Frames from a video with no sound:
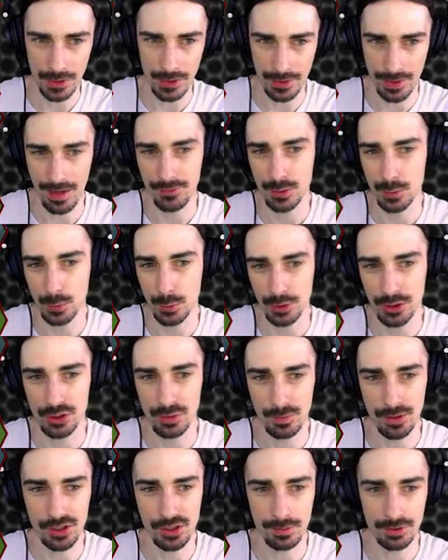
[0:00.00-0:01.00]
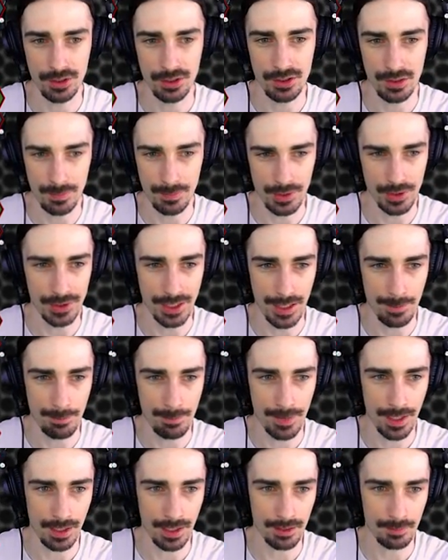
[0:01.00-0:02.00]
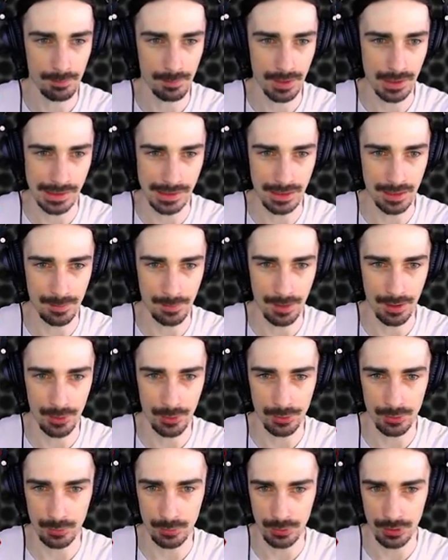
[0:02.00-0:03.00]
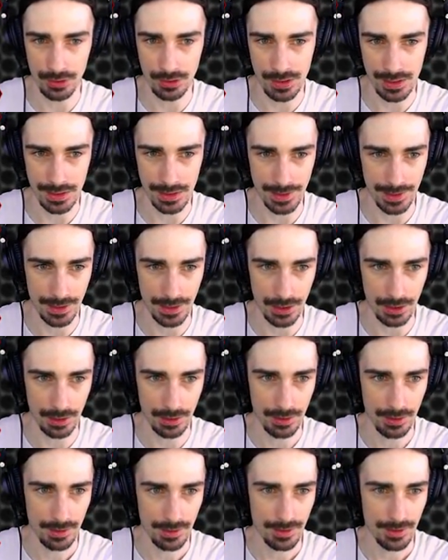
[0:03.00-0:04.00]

we don't have to worry too much about the stability. I might be eating my own words later